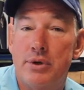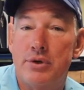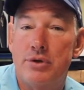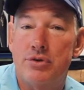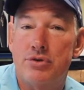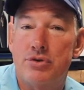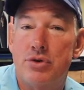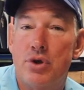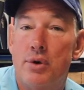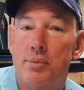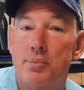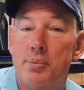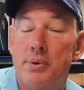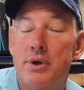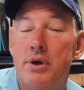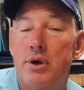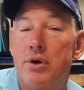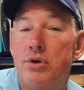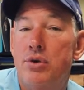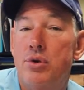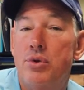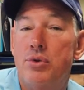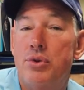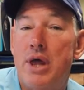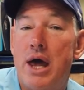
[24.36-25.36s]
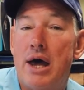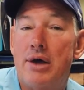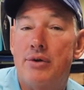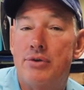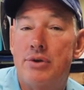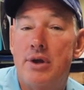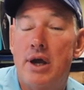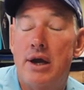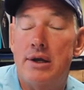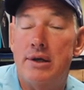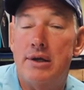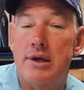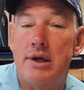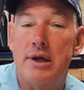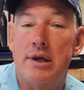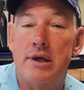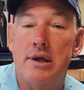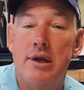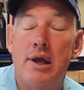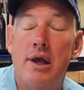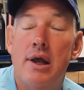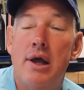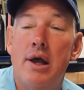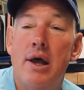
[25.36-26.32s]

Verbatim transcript: We just opened in 2019.